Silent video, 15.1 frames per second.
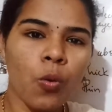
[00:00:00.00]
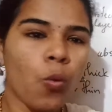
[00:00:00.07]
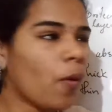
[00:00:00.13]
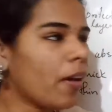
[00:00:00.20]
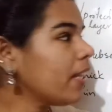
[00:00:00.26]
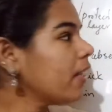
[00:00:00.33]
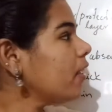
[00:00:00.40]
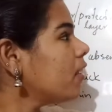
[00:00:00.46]

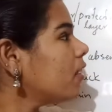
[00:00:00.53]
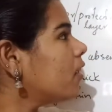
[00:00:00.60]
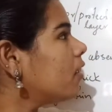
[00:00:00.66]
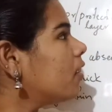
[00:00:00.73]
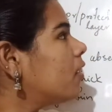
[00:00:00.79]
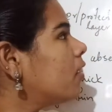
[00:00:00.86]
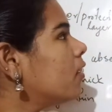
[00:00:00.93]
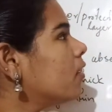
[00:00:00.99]
Why
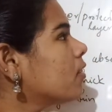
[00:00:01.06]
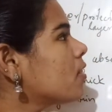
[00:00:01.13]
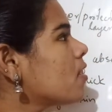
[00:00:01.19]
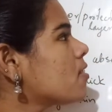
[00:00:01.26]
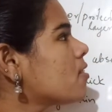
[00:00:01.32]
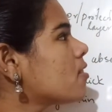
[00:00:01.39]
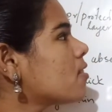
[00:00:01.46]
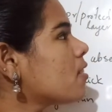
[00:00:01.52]

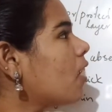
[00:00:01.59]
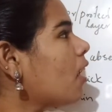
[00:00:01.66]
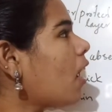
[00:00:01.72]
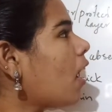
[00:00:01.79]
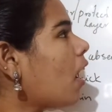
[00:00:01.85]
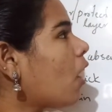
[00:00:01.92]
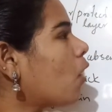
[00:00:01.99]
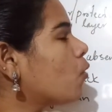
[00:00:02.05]
this
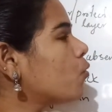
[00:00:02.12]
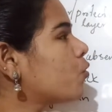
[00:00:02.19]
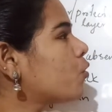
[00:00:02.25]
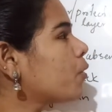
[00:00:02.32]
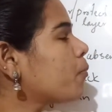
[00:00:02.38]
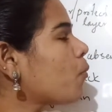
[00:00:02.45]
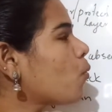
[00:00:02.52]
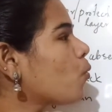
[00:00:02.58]

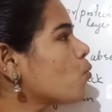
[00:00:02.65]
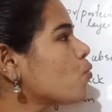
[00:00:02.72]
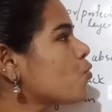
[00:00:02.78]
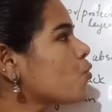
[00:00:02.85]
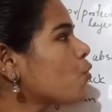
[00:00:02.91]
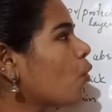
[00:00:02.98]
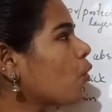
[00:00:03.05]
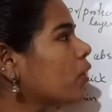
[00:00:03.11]

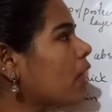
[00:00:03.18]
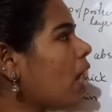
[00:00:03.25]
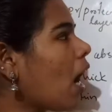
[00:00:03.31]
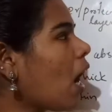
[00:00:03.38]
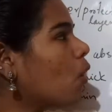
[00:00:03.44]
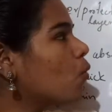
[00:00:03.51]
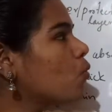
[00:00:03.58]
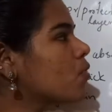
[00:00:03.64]
outermost or the
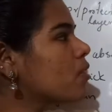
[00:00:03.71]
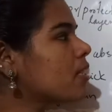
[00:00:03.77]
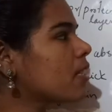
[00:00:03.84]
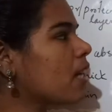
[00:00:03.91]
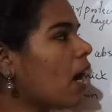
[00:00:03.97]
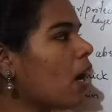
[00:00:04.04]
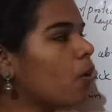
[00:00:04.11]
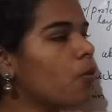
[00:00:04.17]

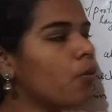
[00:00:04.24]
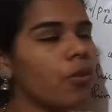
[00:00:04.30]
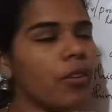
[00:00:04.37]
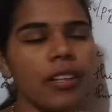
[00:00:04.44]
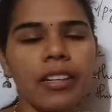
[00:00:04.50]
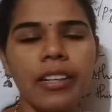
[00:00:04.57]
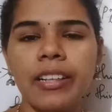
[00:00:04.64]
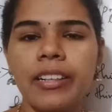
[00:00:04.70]

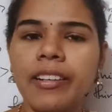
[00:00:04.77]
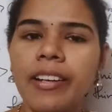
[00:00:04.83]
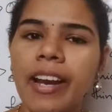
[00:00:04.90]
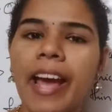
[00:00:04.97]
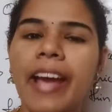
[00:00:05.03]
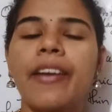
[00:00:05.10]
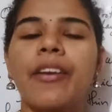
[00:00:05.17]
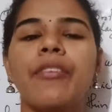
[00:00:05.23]
outer
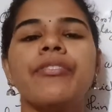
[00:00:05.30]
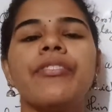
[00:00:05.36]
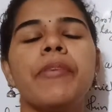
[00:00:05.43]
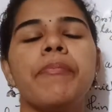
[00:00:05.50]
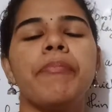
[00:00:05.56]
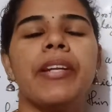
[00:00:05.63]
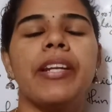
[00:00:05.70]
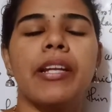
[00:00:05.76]
layer of
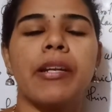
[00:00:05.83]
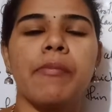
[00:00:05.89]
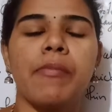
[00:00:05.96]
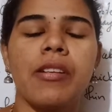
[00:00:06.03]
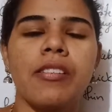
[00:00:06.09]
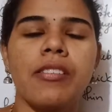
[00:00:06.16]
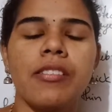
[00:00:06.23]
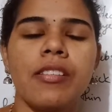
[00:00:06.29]
the
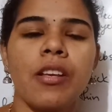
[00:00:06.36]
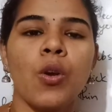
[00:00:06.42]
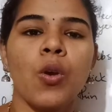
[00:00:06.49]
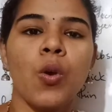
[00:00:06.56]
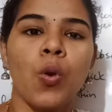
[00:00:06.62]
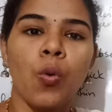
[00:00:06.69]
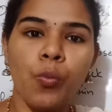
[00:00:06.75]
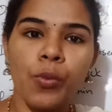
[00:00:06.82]
epidermis
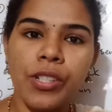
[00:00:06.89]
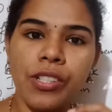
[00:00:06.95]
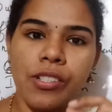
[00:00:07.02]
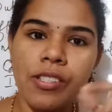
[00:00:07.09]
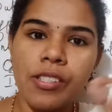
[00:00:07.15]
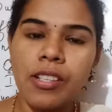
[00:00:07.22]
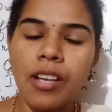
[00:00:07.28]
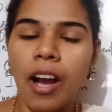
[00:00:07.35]
which
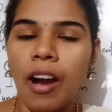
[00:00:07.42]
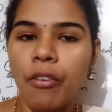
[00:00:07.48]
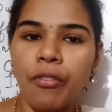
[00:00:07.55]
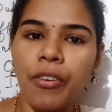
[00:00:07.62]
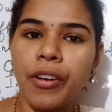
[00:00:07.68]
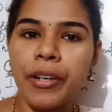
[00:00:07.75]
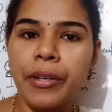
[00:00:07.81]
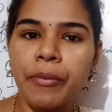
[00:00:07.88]
is
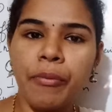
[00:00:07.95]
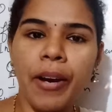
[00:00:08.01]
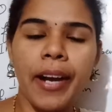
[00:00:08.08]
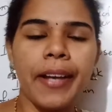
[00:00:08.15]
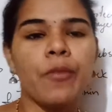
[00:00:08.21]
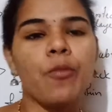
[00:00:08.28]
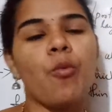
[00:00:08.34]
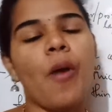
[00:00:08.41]
covered
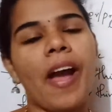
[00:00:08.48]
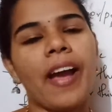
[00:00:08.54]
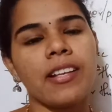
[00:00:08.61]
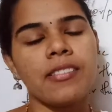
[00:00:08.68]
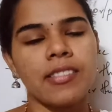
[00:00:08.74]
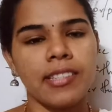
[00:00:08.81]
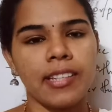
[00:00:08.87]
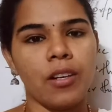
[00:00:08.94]
by
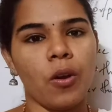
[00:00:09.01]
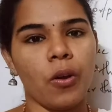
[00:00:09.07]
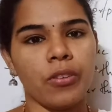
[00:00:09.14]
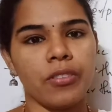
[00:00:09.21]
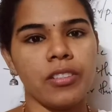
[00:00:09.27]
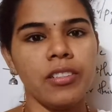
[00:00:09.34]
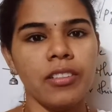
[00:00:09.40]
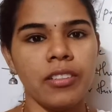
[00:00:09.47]
waxy
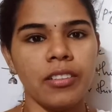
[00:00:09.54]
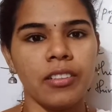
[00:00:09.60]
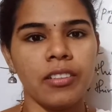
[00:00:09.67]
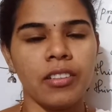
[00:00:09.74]
coating?